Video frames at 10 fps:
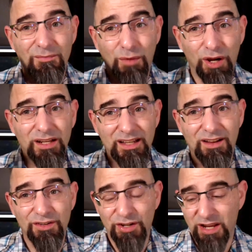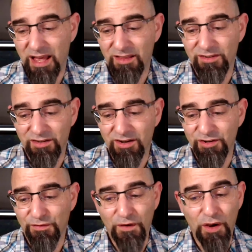mark it down on your calendar
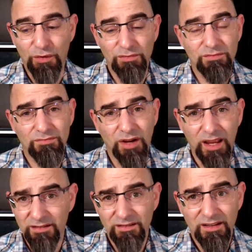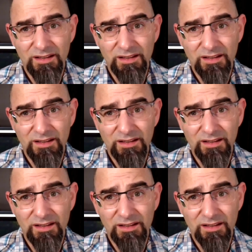on your phone, right?